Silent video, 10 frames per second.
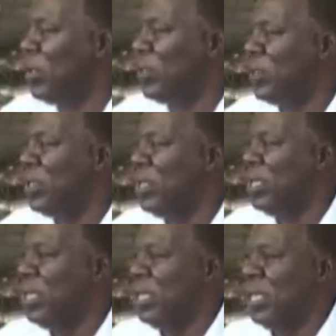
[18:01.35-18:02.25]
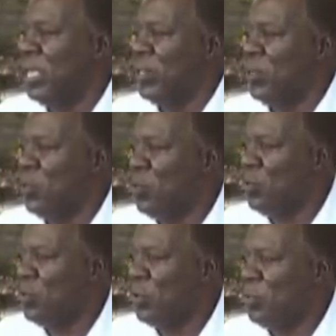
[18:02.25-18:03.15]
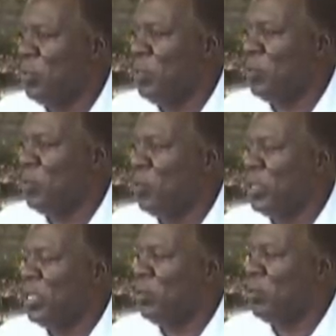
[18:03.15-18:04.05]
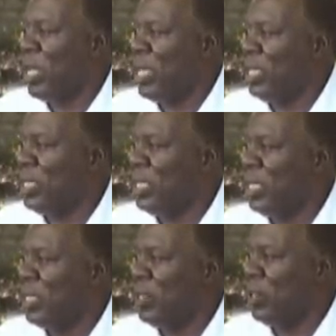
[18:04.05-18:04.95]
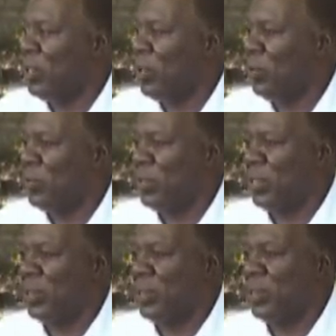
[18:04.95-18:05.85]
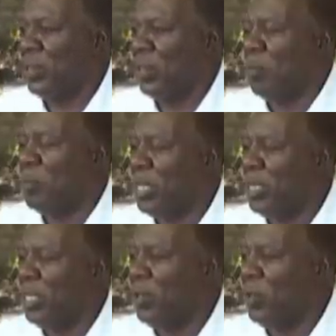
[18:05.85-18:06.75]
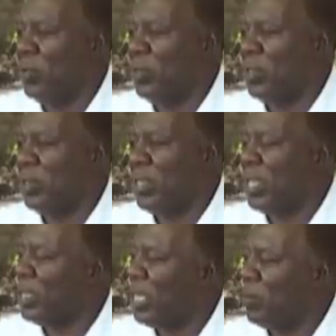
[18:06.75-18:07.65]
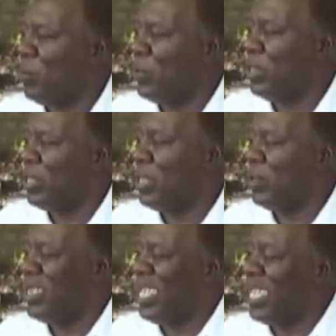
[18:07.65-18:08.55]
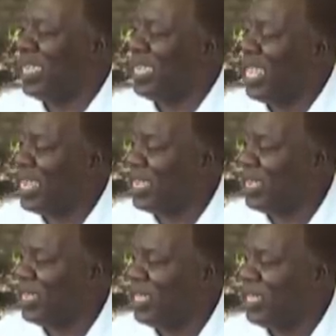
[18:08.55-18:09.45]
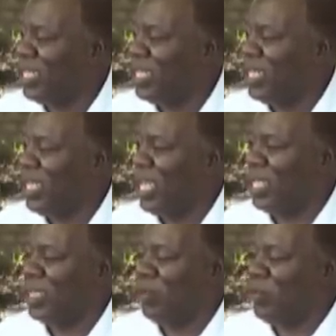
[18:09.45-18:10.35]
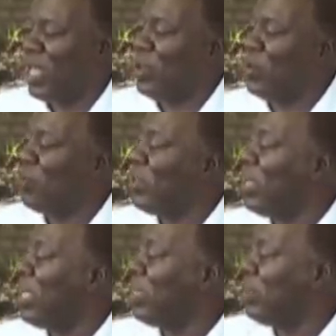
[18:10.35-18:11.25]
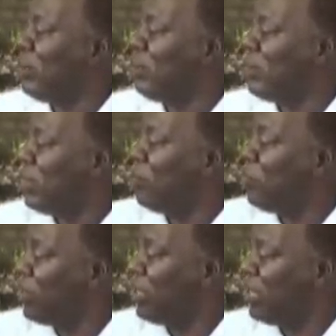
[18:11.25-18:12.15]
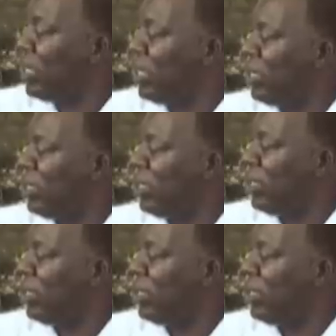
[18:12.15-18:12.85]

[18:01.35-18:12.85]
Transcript: because those people who didn't buy the houses or build their houses at that point, and they had the land, and the value of the land appreciated.